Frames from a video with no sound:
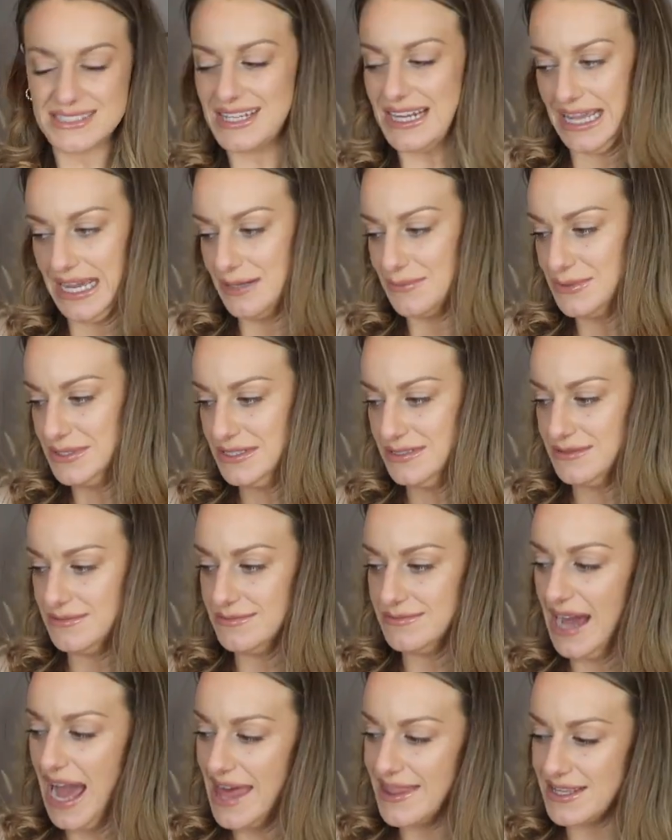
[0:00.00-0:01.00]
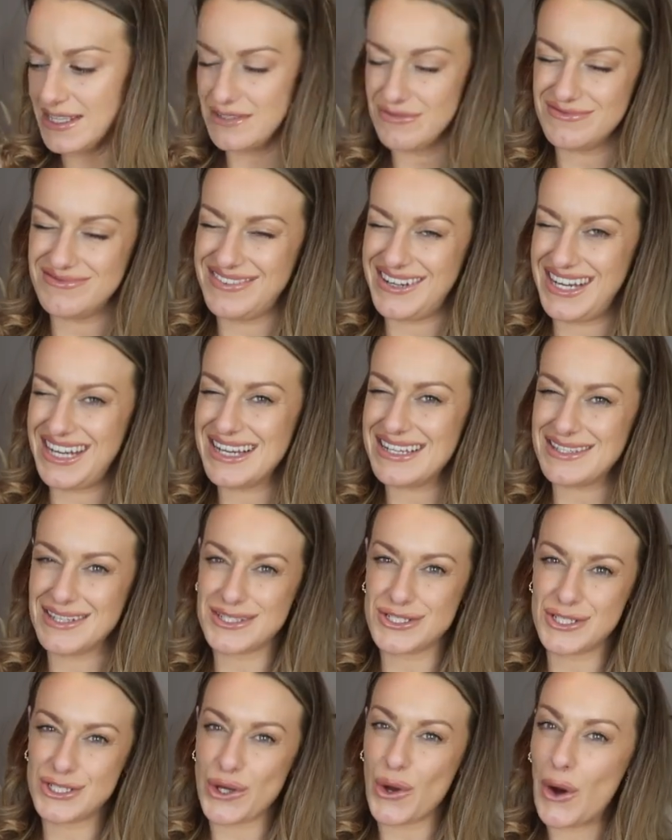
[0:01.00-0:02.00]
So like I wouldn't wear this really as a
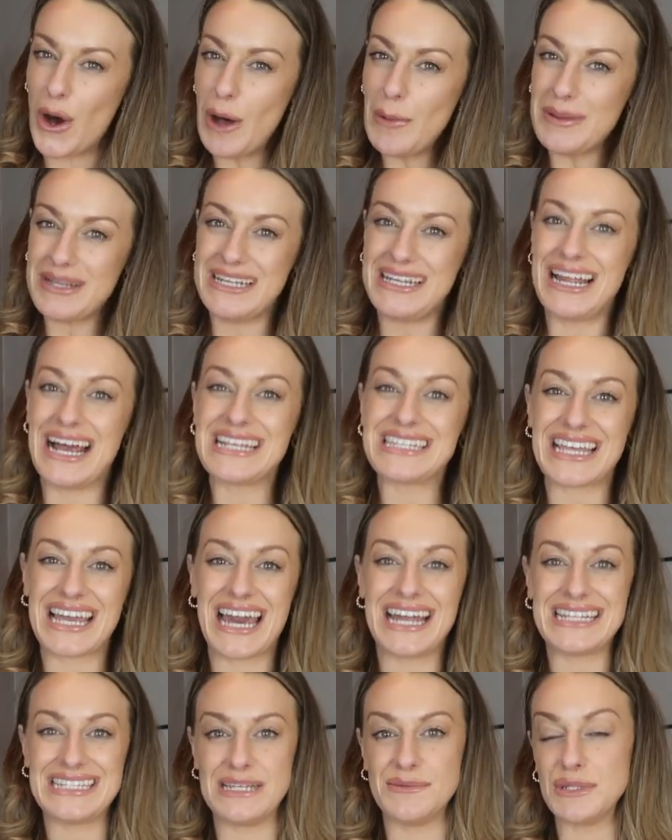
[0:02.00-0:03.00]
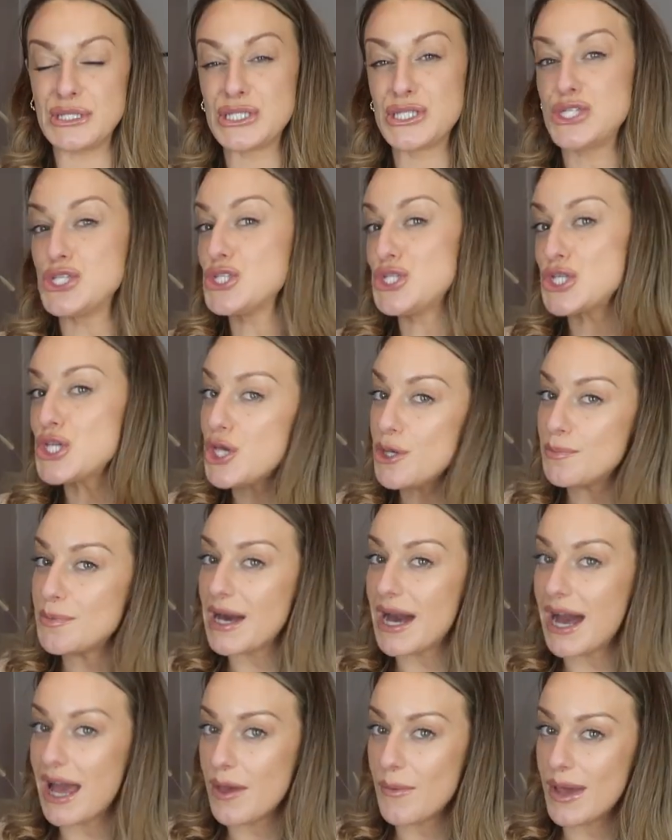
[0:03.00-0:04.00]
top unless I had something super
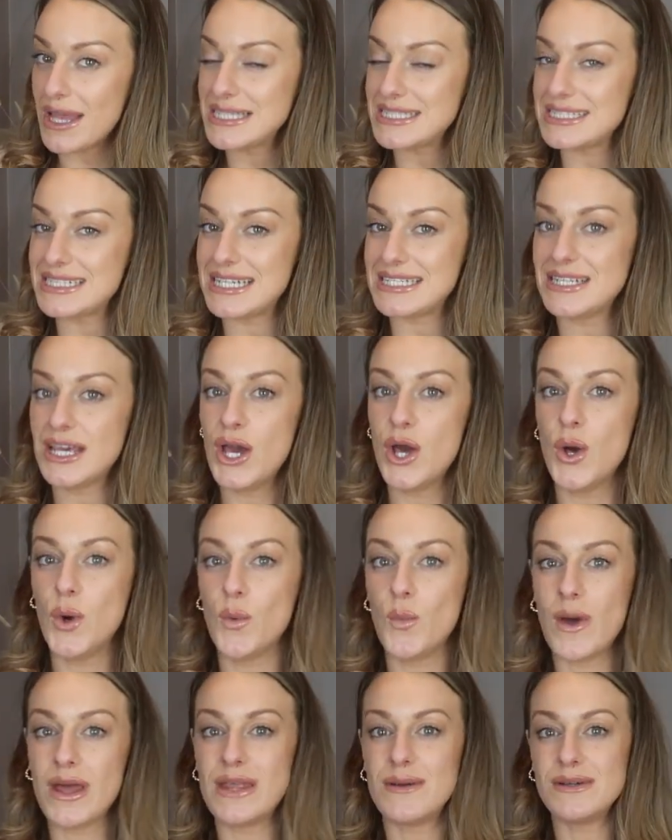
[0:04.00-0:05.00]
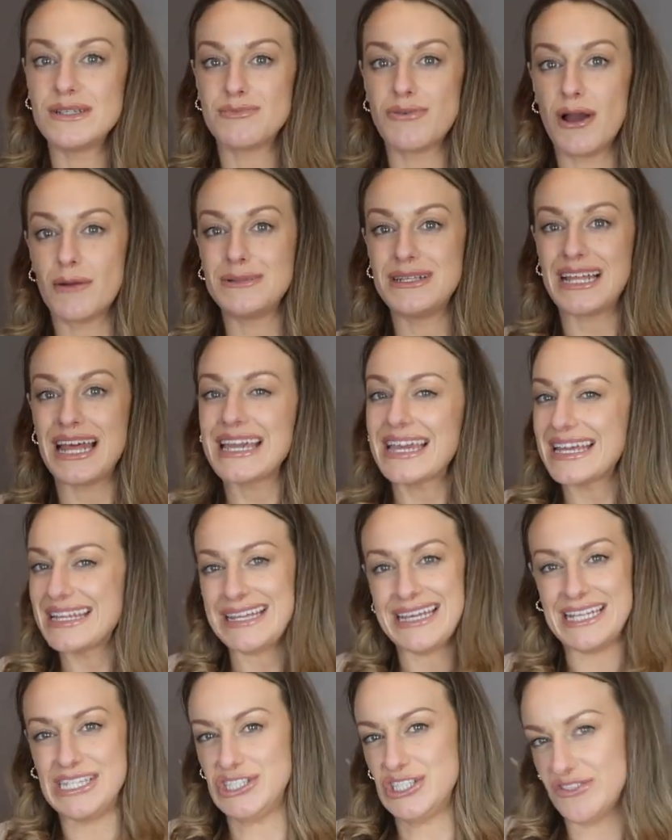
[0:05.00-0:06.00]
high-waisted where there was probably like
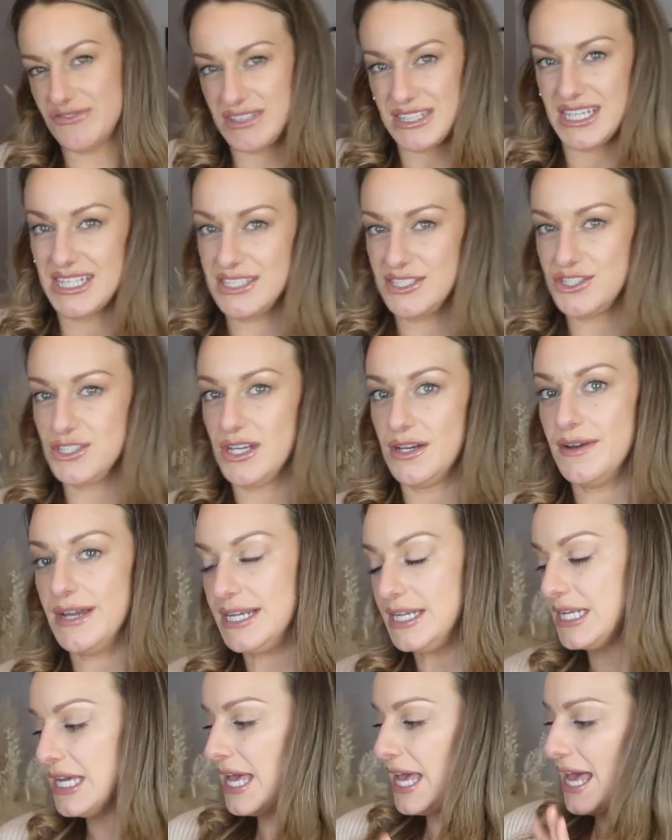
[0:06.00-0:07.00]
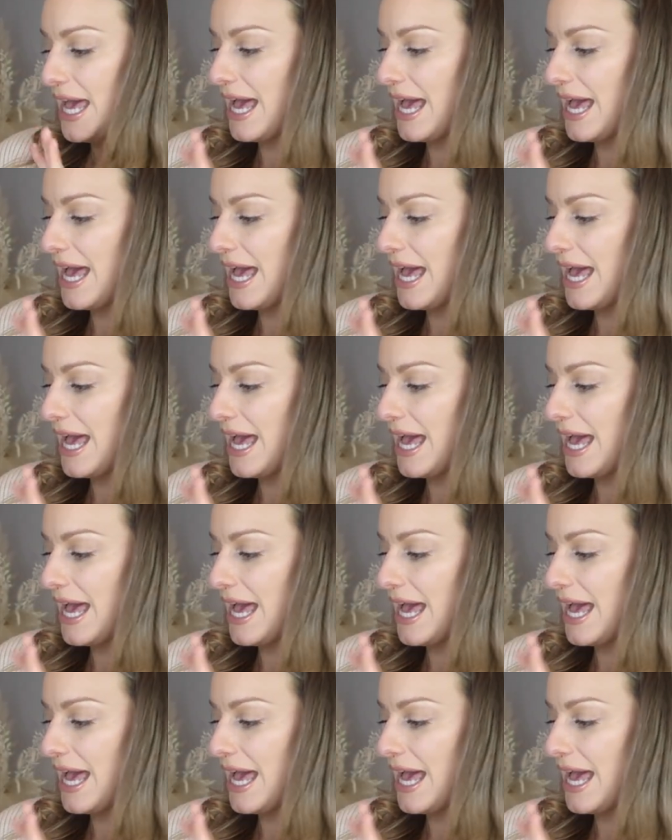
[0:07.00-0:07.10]
an inch of skin showing.